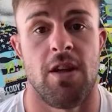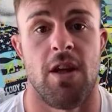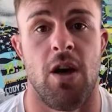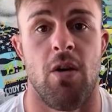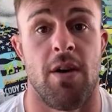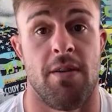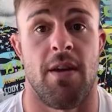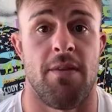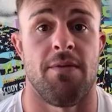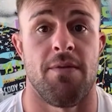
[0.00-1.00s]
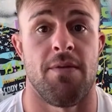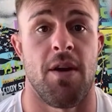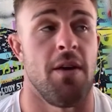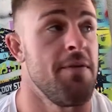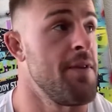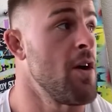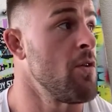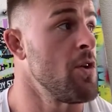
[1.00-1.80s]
and they're